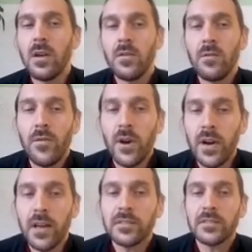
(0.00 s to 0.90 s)

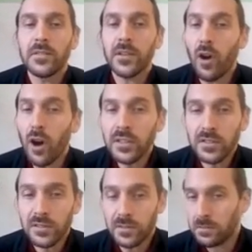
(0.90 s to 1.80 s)
Whereas the
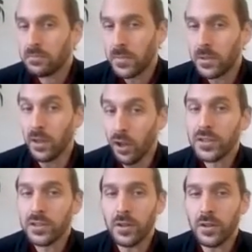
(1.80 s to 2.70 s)
costs, the loss of